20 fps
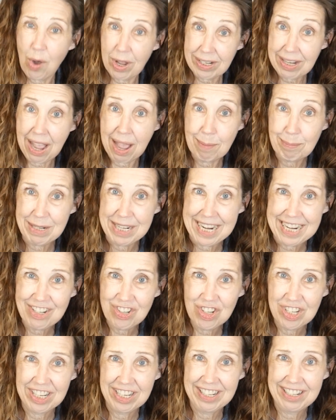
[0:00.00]
what
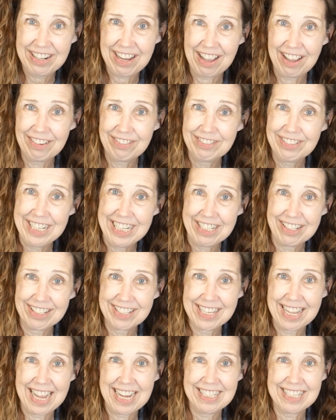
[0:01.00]
combination of
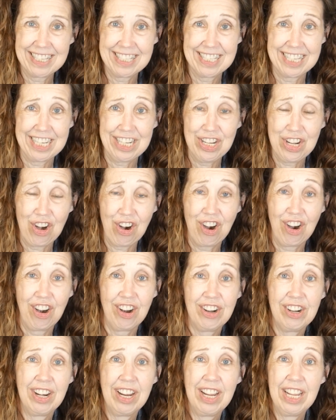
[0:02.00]
needle sizes and
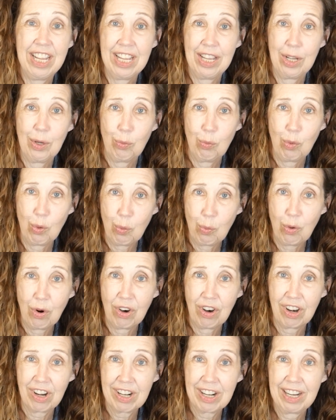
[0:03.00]
yarn will
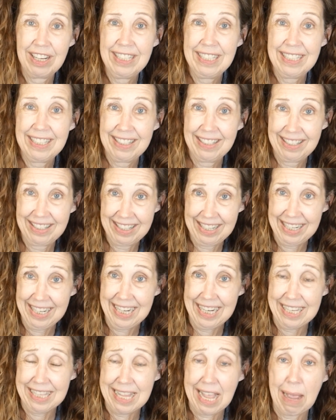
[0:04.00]
work
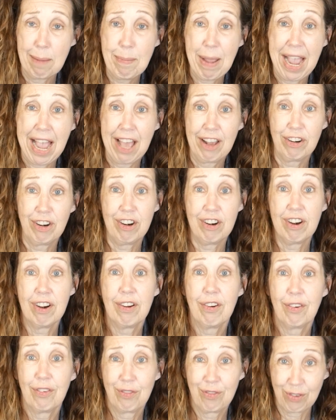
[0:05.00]
in that
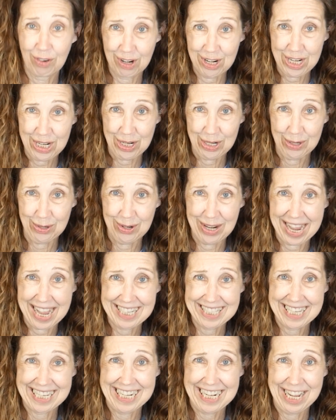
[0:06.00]
pattern for you
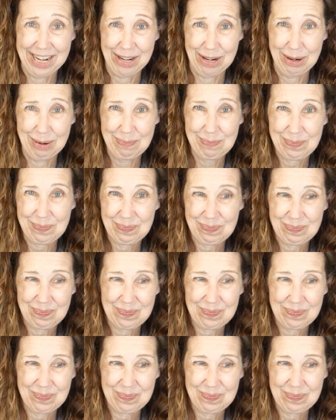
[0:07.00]
as a knitter.